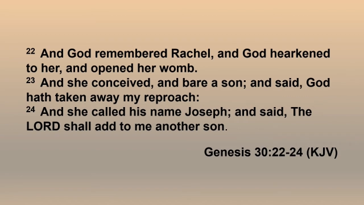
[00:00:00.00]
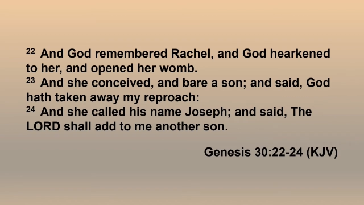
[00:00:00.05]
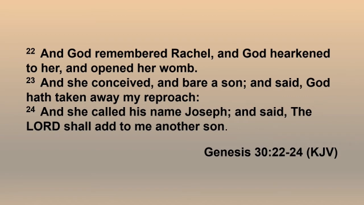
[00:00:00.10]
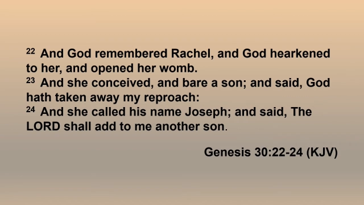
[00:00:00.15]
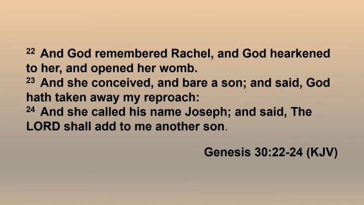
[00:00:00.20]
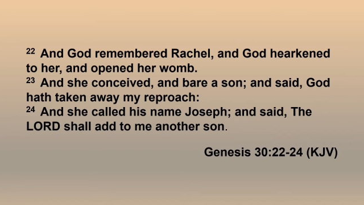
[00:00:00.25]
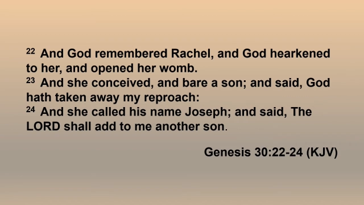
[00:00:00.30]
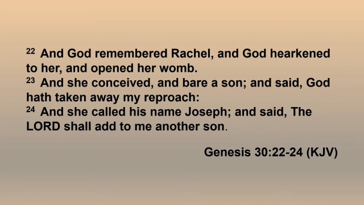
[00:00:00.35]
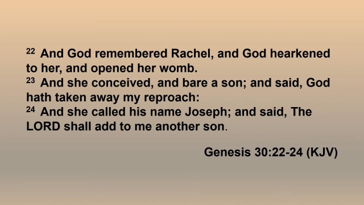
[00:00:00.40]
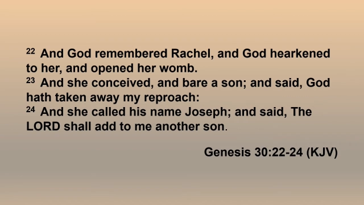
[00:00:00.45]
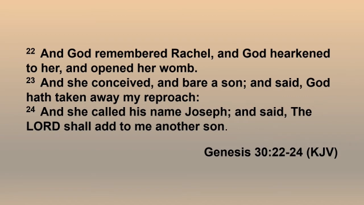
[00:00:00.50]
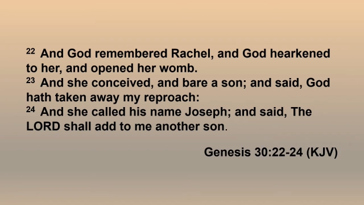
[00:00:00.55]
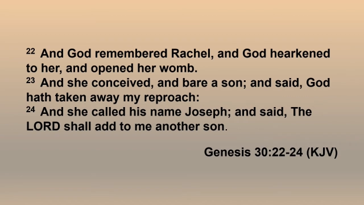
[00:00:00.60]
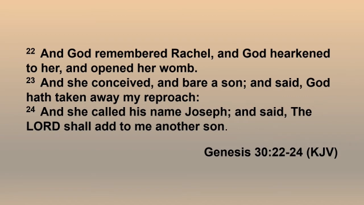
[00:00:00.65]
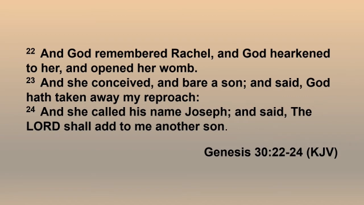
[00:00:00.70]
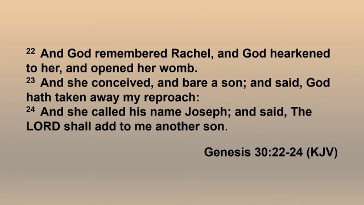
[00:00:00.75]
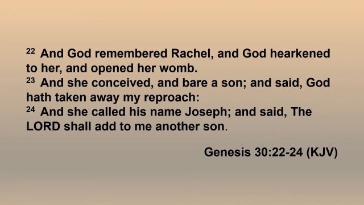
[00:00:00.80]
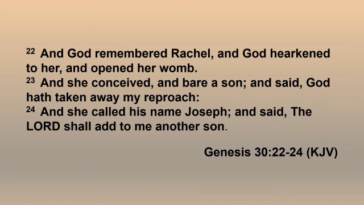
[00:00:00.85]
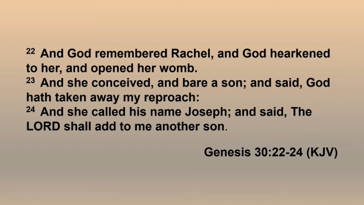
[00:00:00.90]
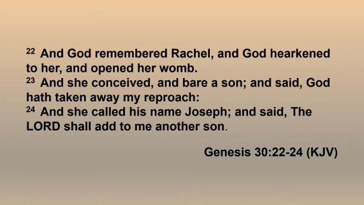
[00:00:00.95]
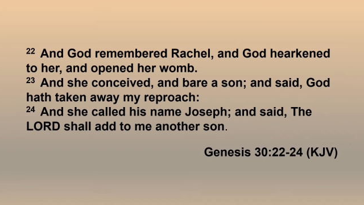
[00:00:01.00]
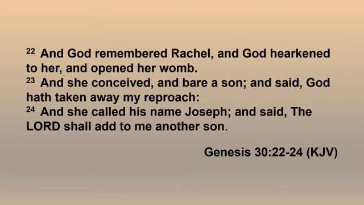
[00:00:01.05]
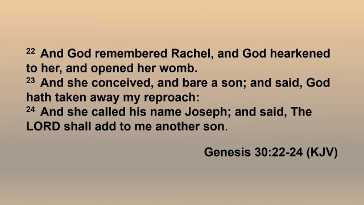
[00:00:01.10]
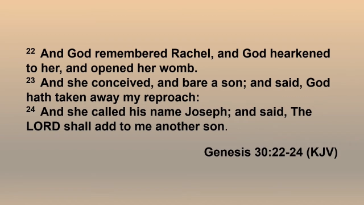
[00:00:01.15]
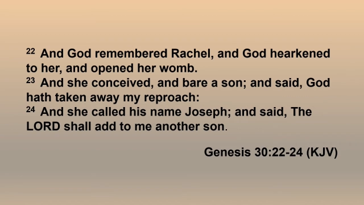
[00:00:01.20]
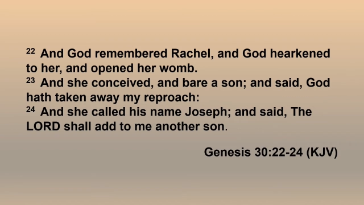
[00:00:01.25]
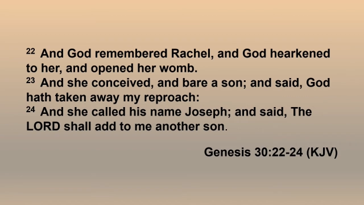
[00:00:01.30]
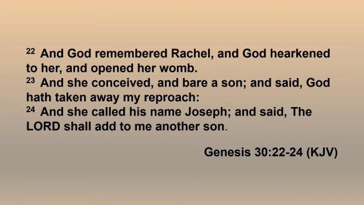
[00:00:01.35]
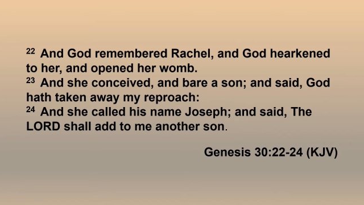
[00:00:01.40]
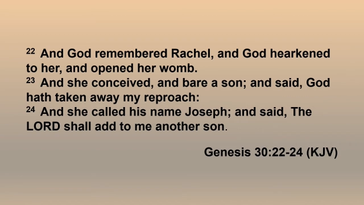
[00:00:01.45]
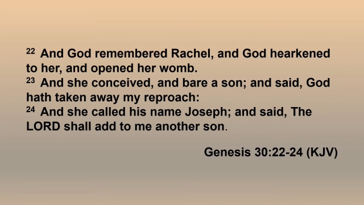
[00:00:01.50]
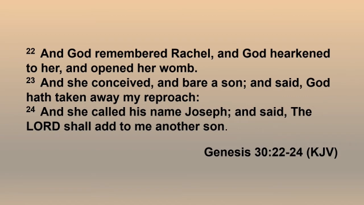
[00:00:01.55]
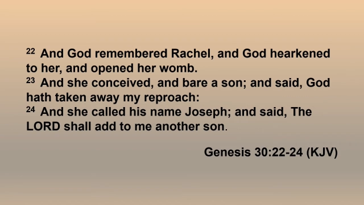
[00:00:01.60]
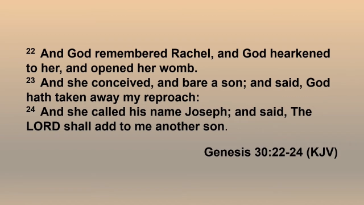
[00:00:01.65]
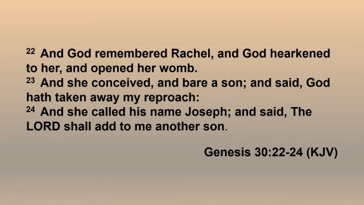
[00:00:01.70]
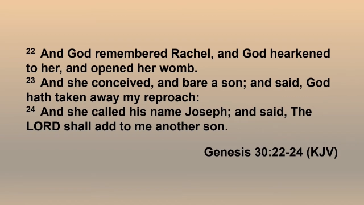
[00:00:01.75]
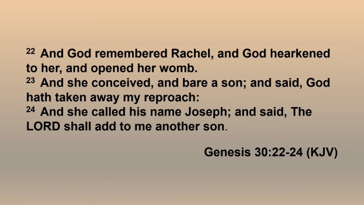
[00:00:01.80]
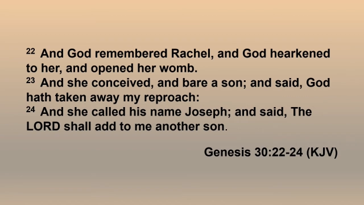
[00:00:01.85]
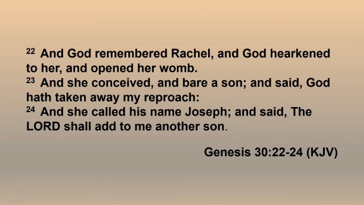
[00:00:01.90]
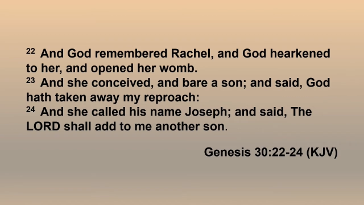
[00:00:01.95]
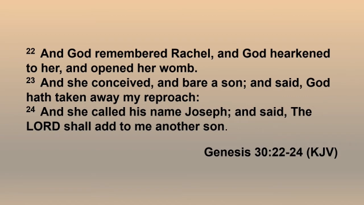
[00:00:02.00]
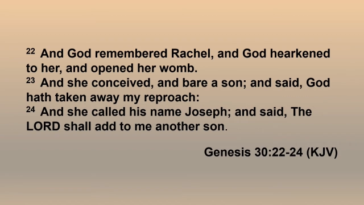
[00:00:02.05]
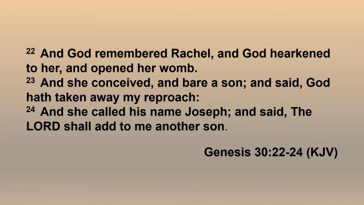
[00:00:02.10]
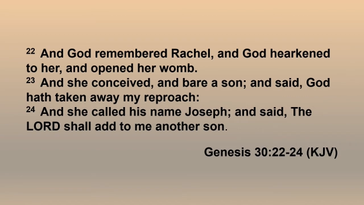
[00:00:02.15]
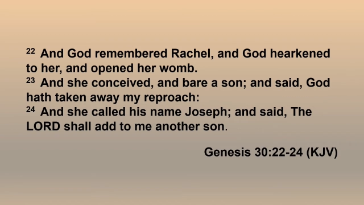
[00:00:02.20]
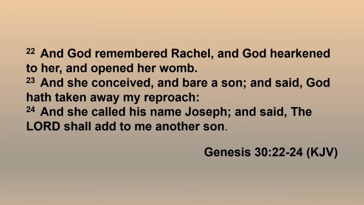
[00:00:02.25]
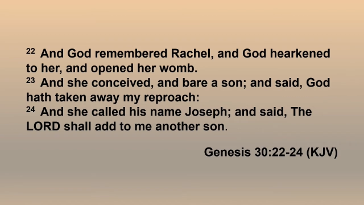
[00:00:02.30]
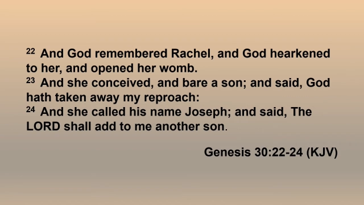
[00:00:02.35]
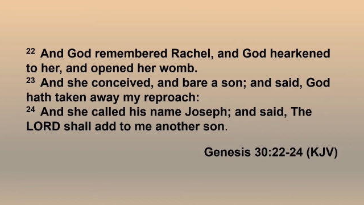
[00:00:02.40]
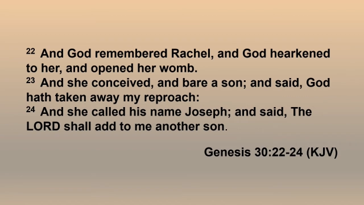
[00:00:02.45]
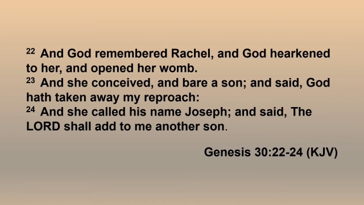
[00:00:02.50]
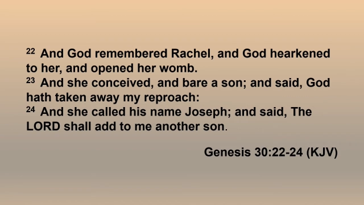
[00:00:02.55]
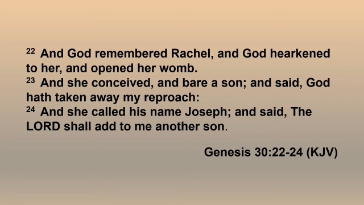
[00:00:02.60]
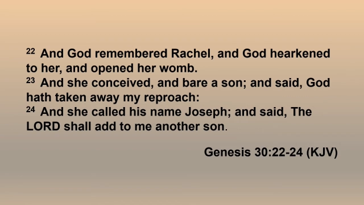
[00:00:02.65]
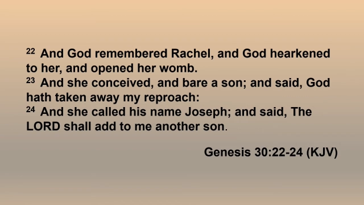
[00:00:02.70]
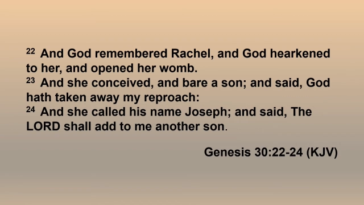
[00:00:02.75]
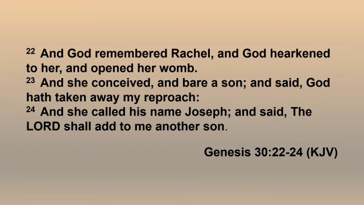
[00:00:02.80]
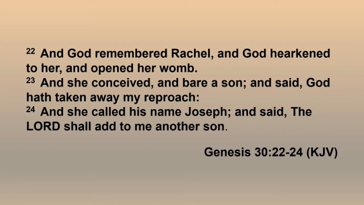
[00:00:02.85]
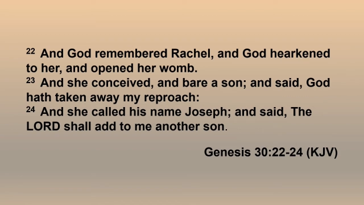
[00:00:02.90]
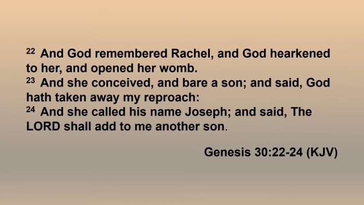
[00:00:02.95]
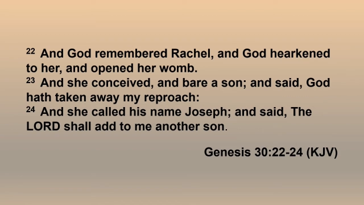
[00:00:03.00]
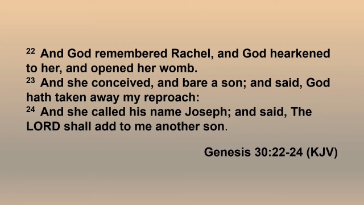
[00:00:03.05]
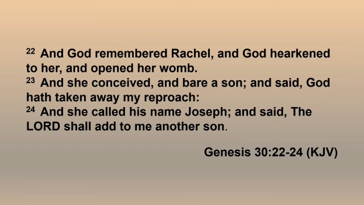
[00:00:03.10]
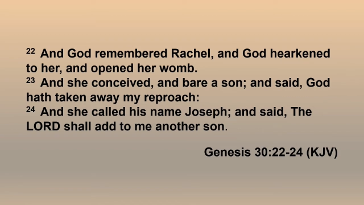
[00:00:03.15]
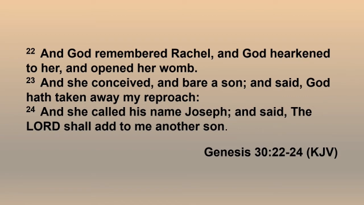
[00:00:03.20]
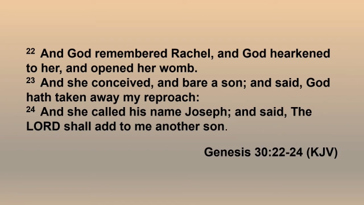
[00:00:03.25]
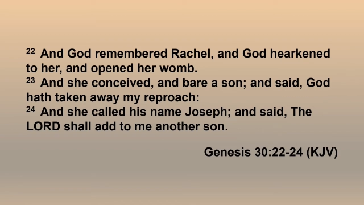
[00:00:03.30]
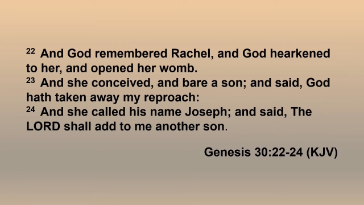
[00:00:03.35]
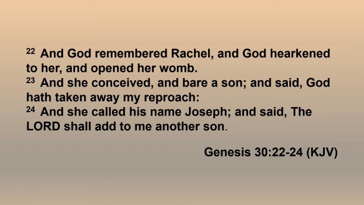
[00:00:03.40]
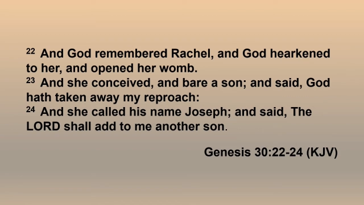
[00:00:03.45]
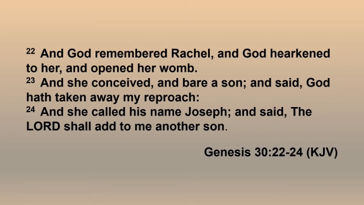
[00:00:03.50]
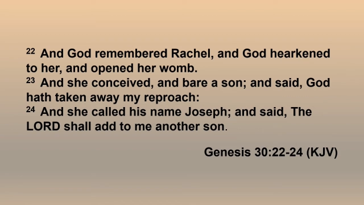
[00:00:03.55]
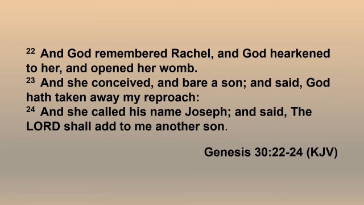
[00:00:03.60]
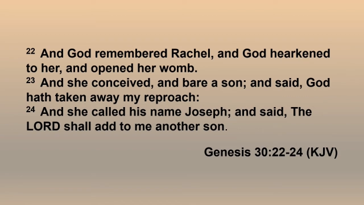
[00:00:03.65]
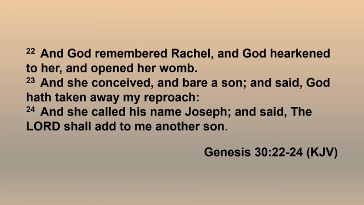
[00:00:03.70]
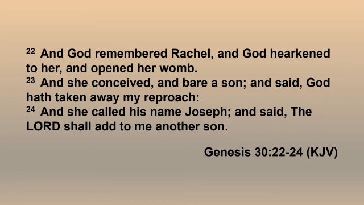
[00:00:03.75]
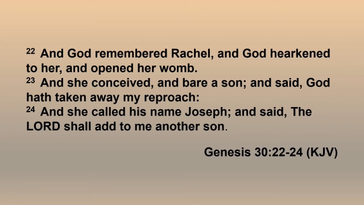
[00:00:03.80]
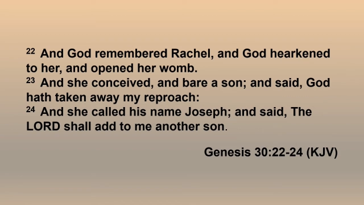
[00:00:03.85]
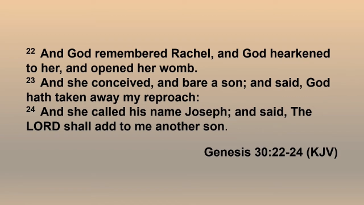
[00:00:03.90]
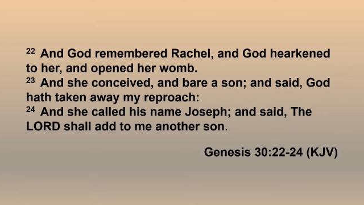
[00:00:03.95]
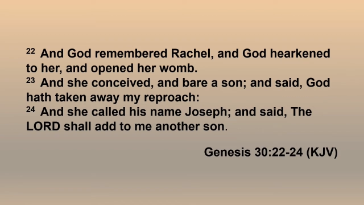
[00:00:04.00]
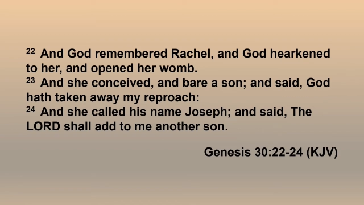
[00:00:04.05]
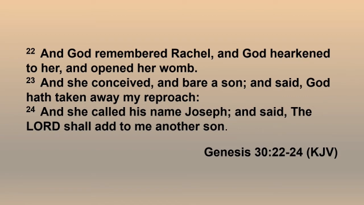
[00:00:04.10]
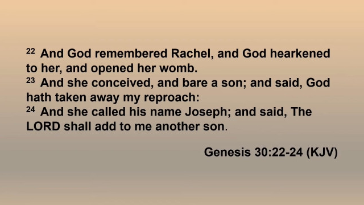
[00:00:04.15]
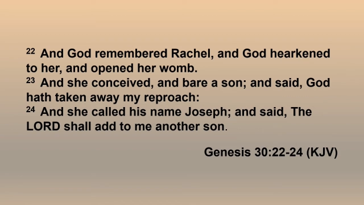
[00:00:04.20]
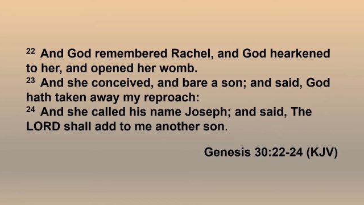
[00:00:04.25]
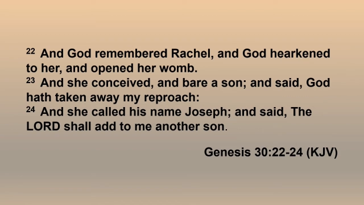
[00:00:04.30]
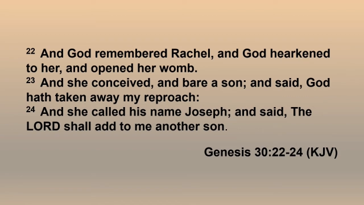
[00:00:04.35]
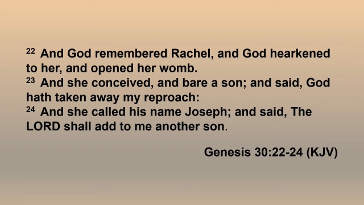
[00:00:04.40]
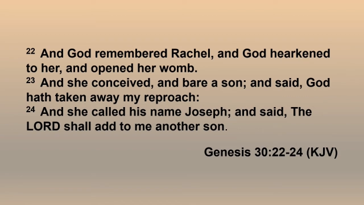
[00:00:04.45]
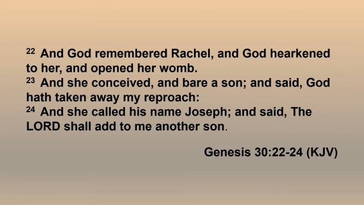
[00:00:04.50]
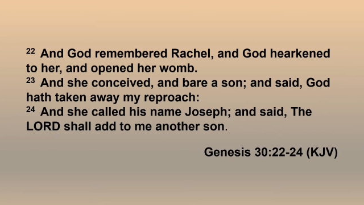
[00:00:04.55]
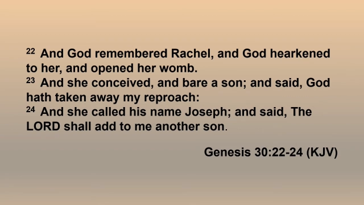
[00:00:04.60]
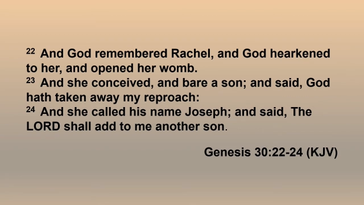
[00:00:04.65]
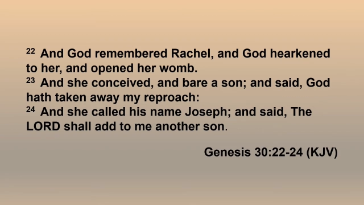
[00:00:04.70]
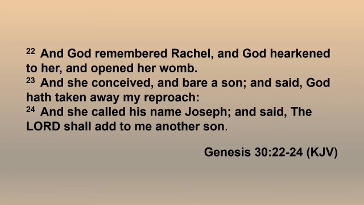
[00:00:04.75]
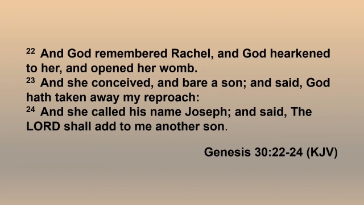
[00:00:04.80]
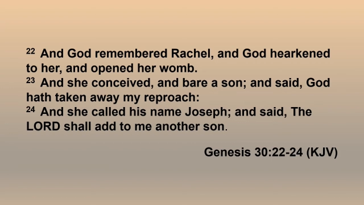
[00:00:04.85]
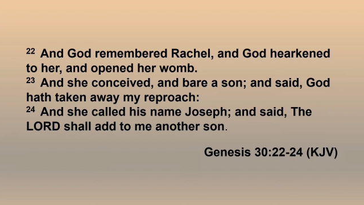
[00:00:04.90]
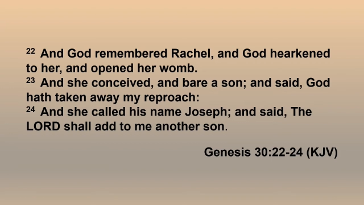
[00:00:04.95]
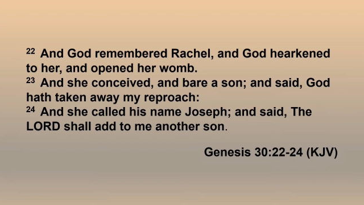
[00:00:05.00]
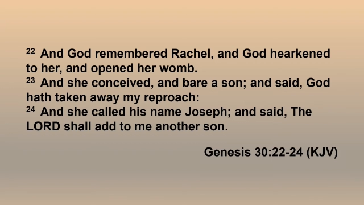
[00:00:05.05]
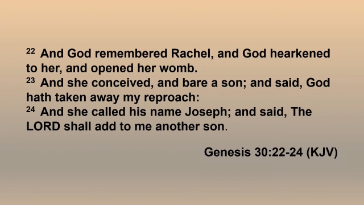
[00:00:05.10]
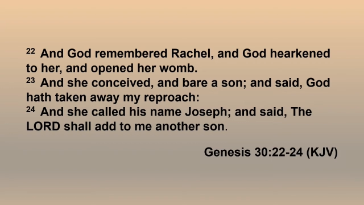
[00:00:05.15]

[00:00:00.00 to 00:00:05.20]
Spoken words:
No face is visible, so there are no lips to read.